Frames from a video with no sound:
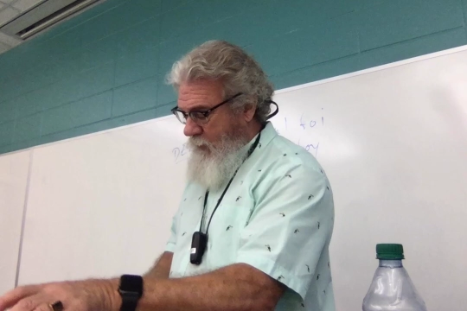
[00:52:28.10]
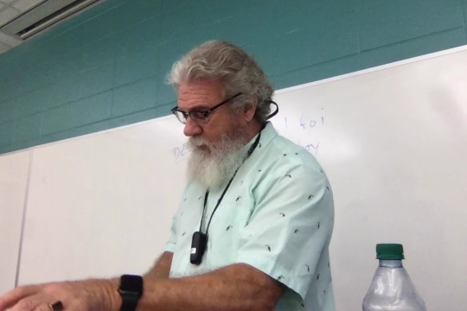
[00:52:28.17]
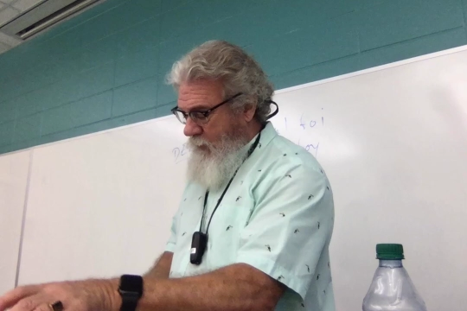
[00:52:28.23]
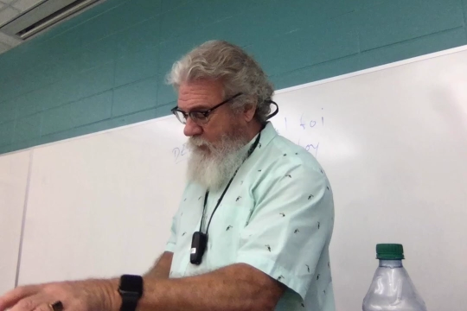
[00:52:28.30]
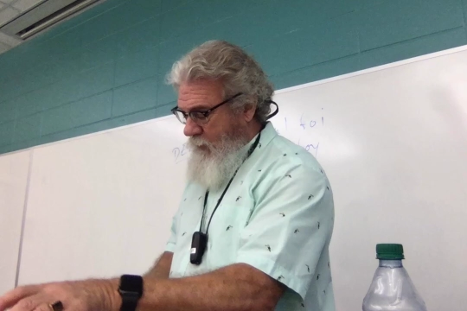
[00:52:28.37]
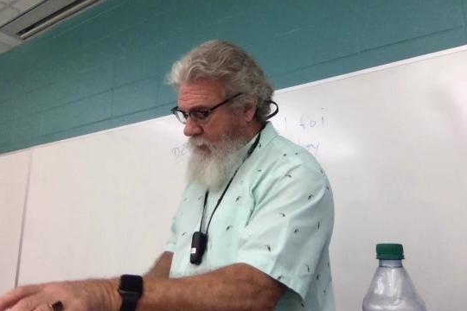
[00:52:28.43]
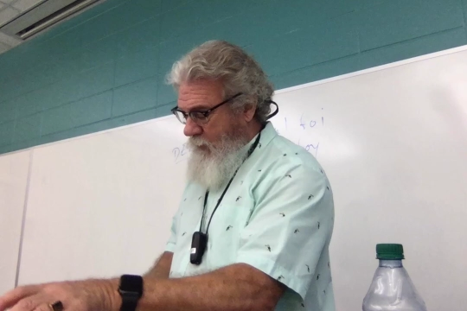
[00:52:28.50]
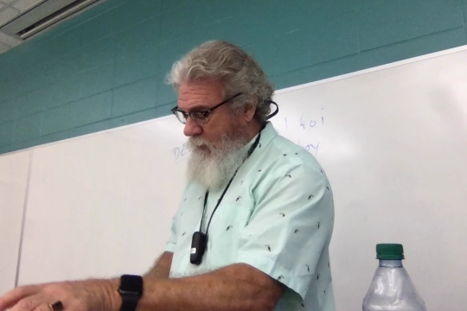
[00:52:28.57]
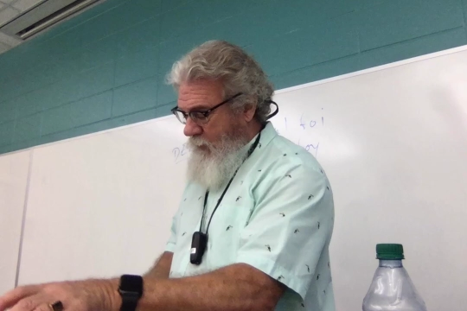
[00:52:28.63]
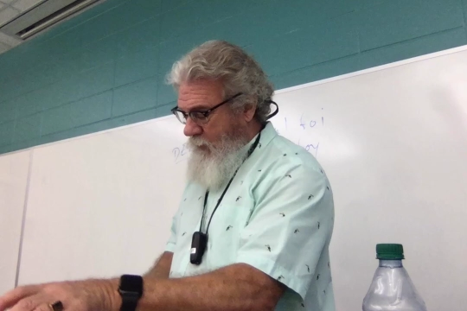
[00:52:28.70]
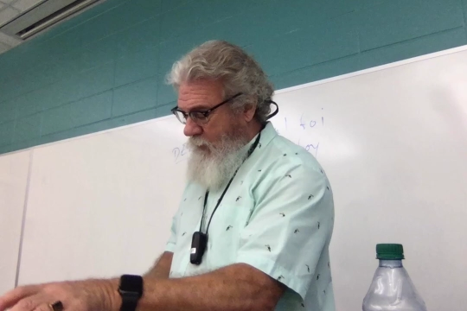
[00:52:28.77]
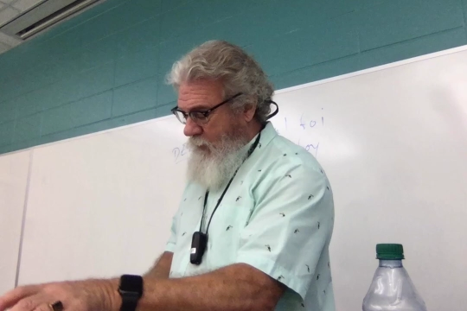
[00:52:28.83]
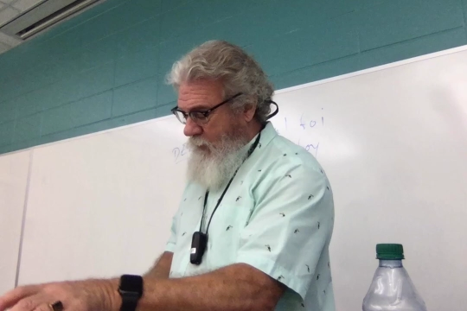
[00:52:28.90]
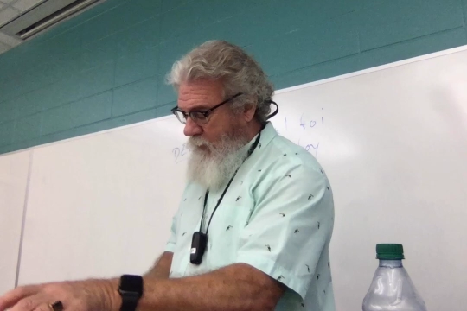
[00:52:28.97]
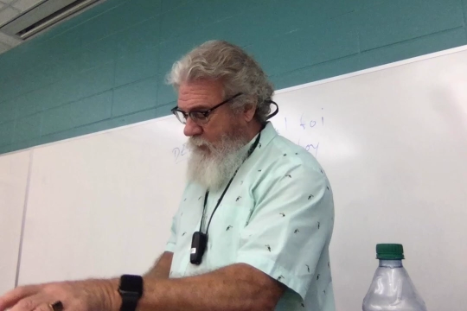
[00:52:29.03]

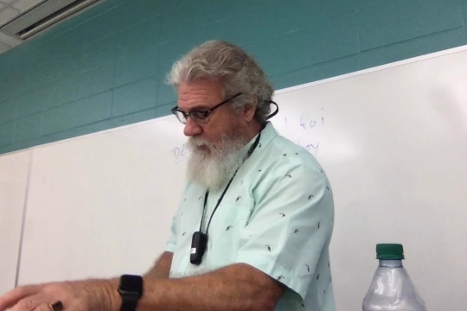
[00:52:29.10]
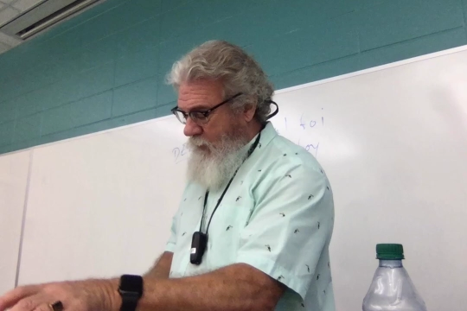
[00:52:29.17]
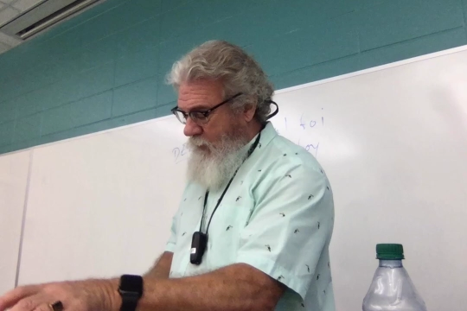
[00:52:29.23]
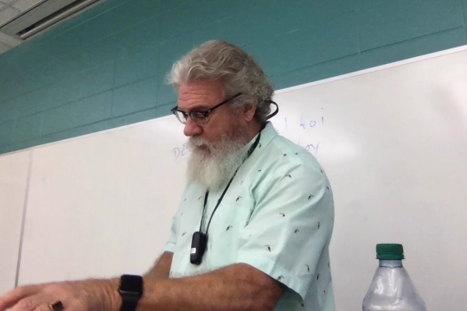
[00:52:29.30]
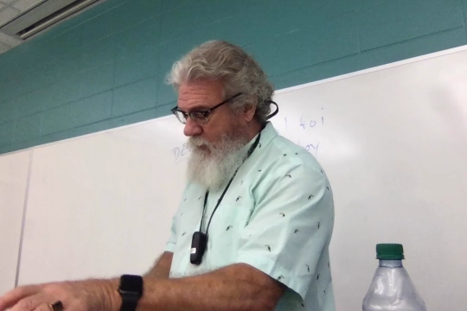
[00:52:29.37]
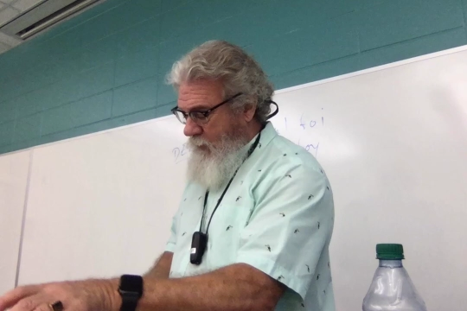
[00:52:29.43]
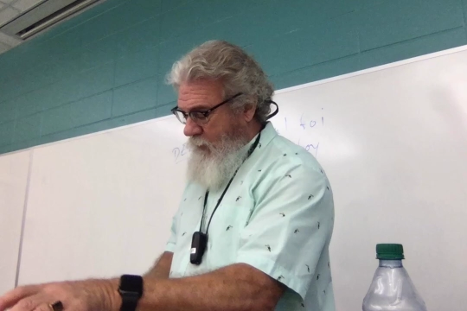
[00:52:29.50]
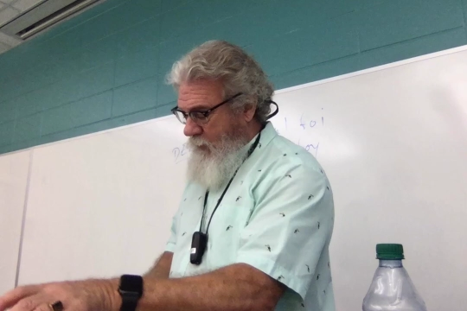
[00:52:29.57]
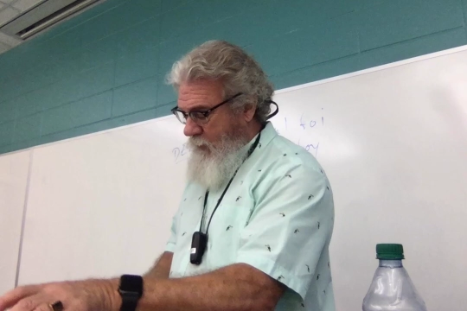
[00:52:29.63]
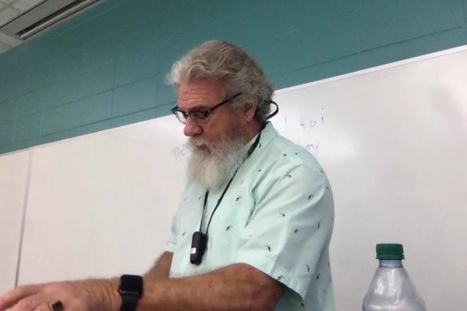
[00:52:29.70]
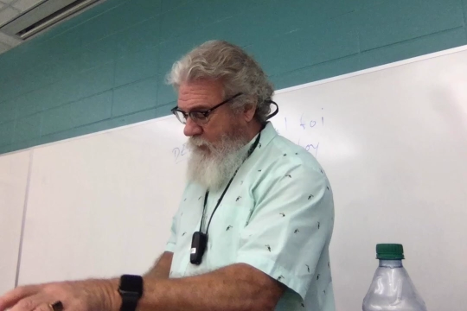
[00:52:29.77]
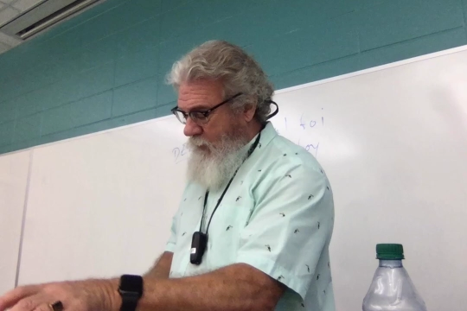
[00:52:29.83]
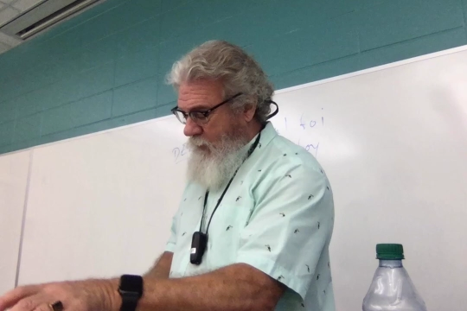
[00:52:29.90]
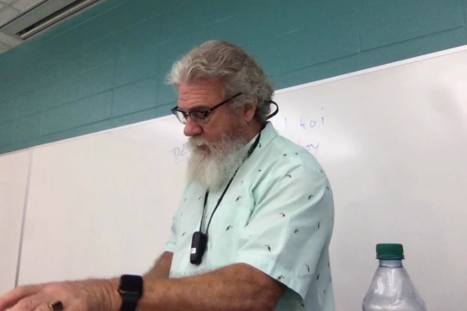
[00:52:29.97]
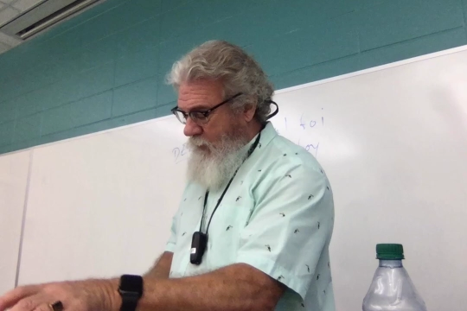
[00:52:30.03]

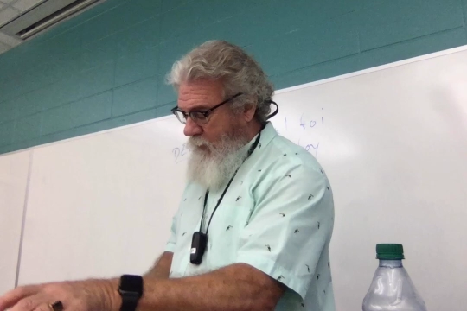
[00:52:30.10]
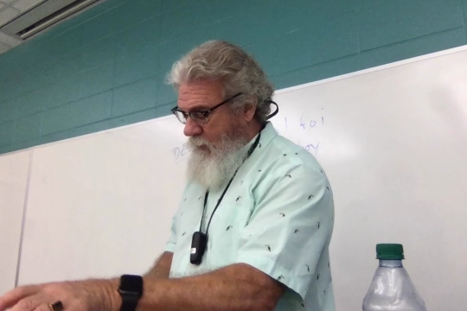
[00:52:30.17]
[no speech]